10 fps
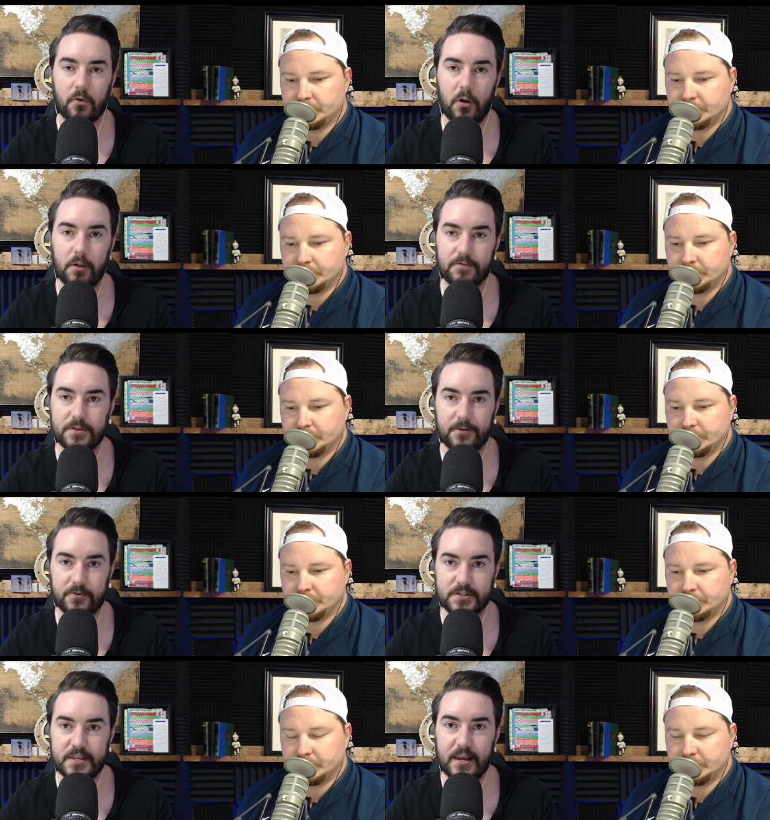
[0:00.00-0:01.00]
Speaker 1: all of the
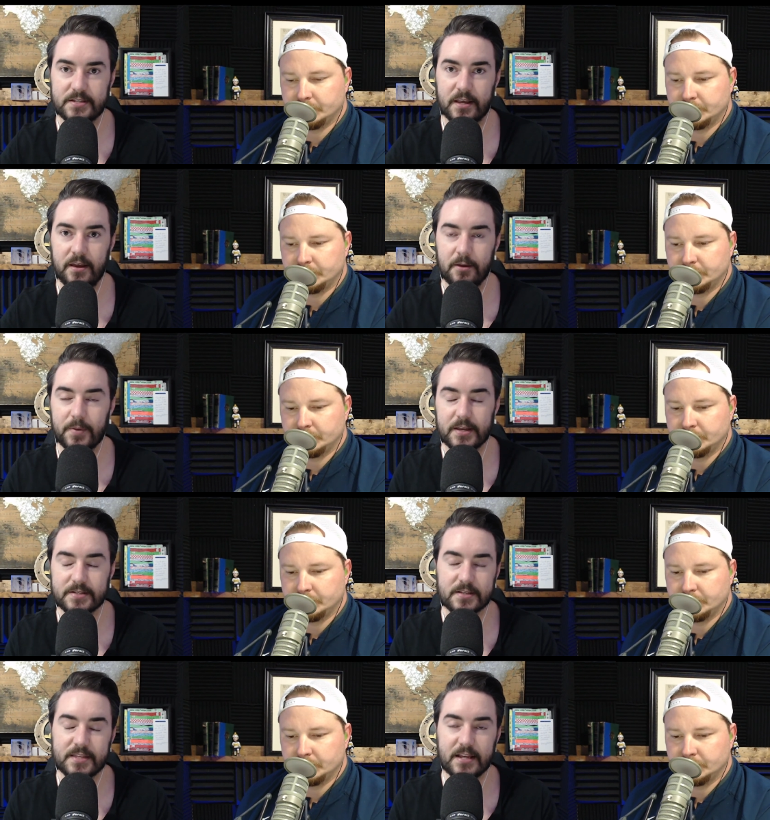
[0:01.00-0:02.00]
different states because
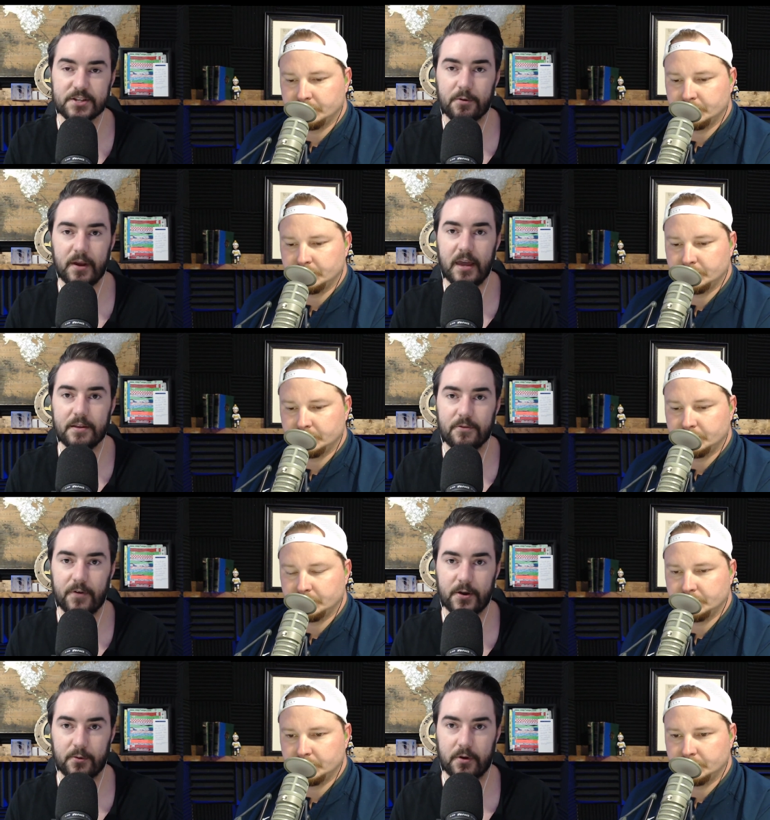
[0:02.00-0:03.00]
the states created the
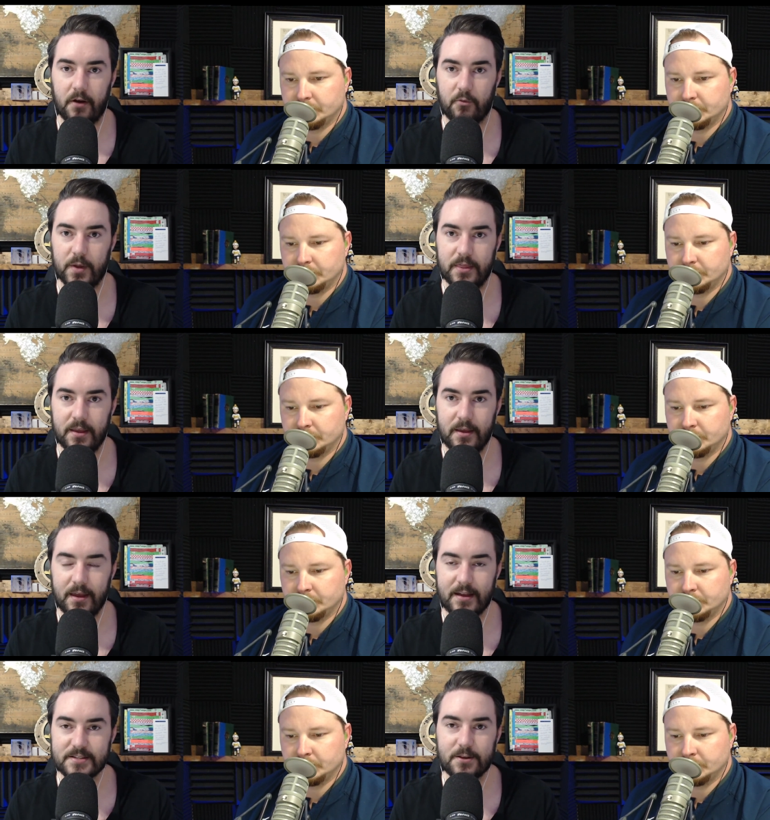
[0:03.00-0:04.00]
federal government
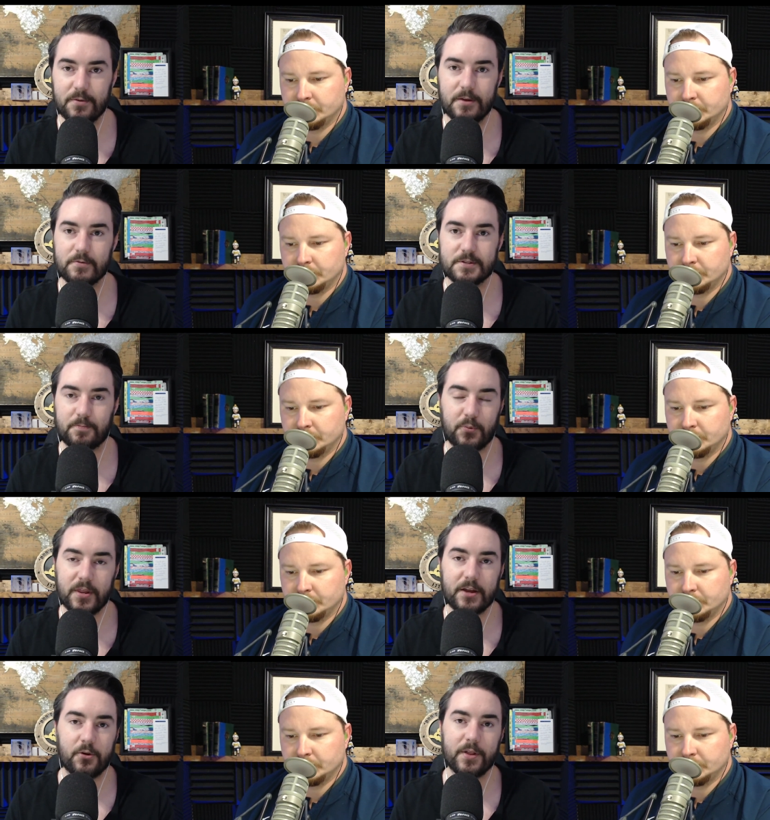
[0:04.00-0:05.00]
and so it was
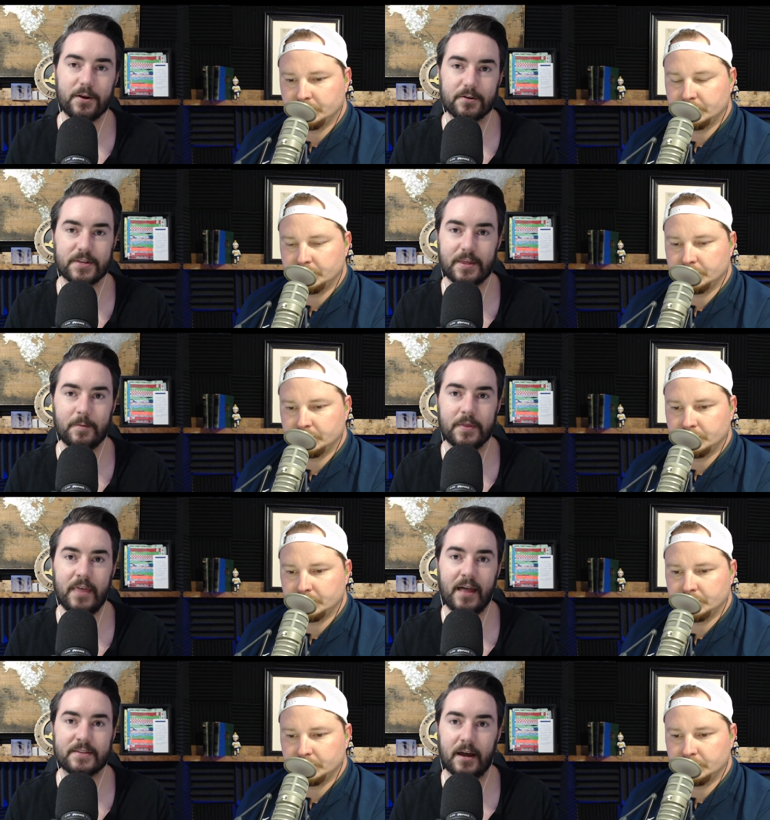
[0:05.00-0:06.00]
pretty clear to them in
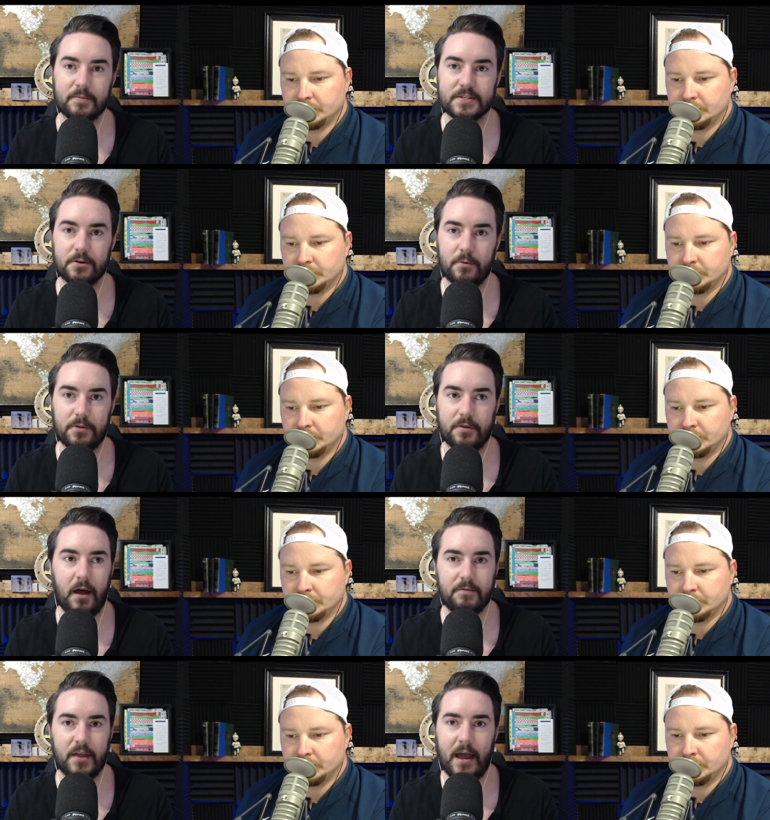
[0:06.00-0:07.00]
that time still
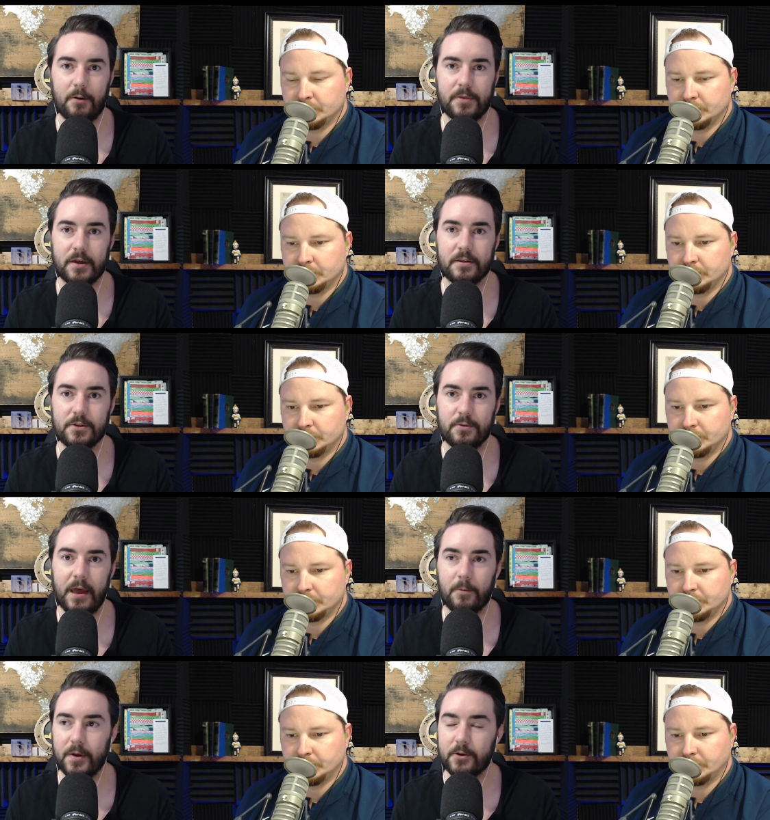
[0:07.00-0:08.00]
well how are they going to do
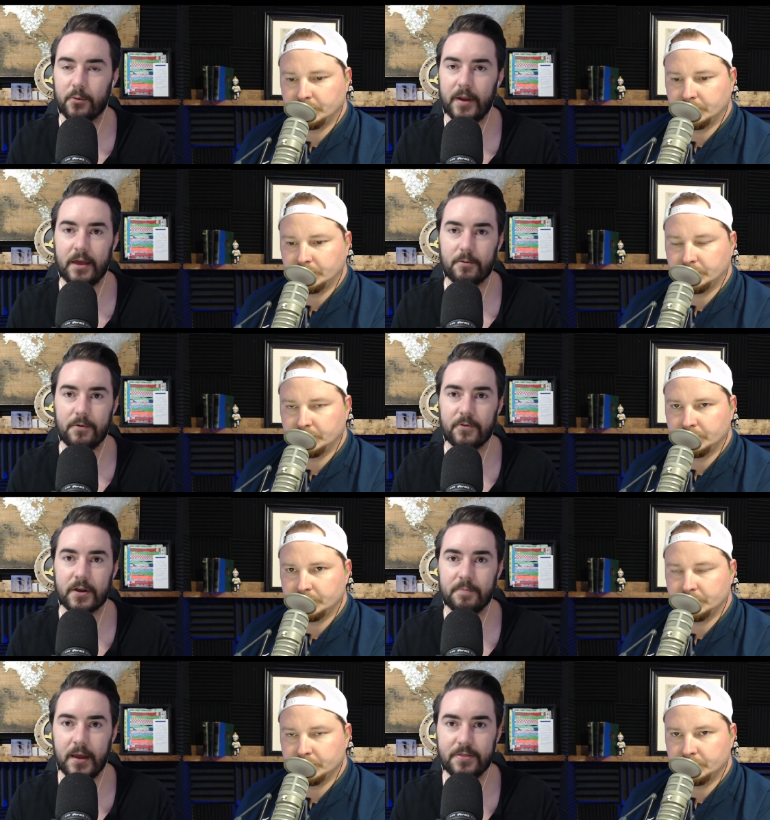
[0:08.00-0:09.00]
that we create we
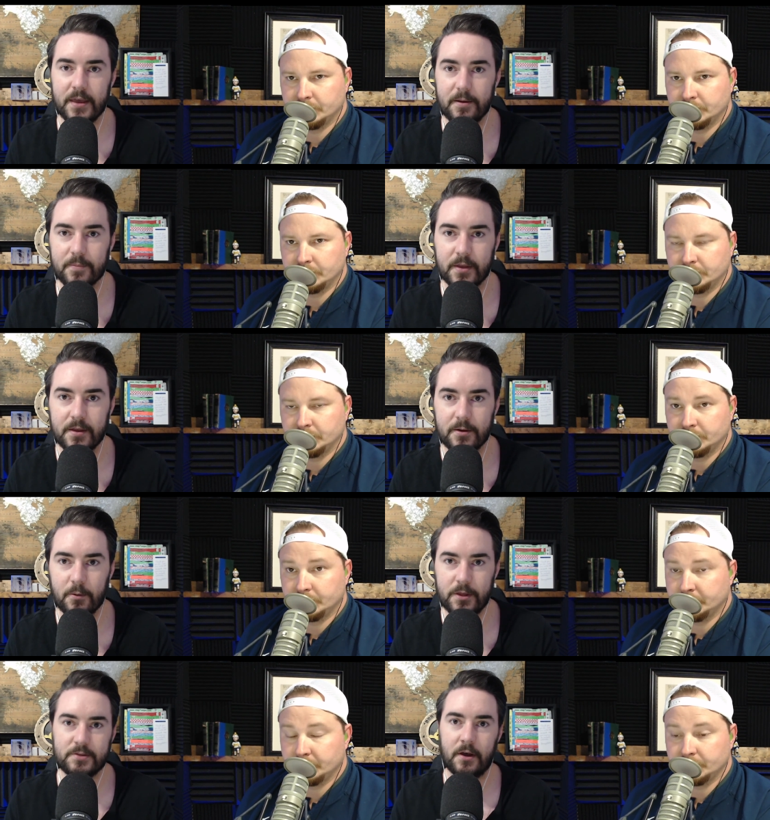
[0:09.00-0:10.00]
freaking made them
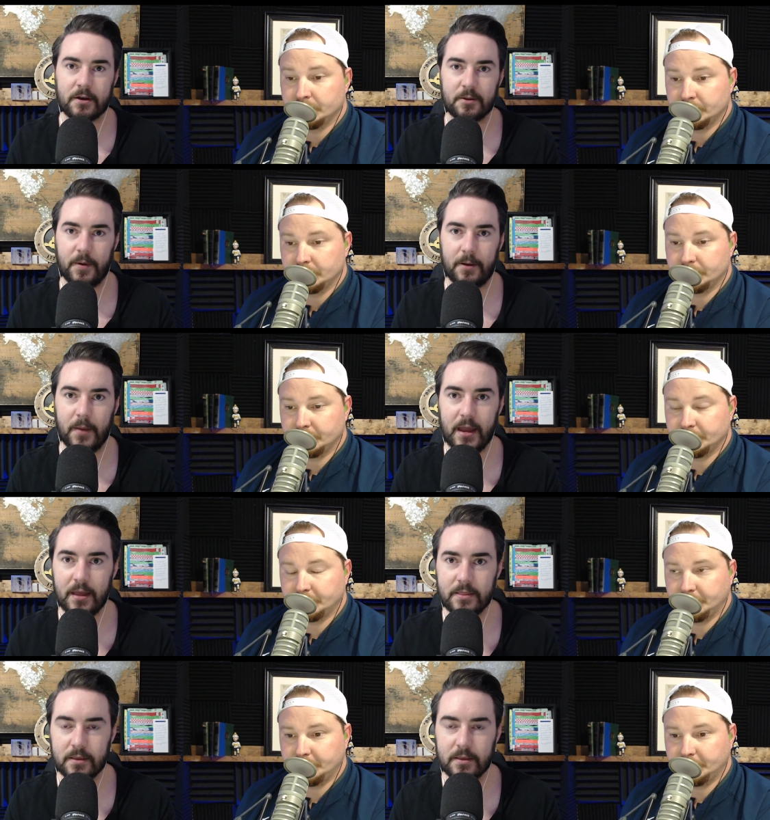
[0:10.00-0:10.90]
what are you talking about man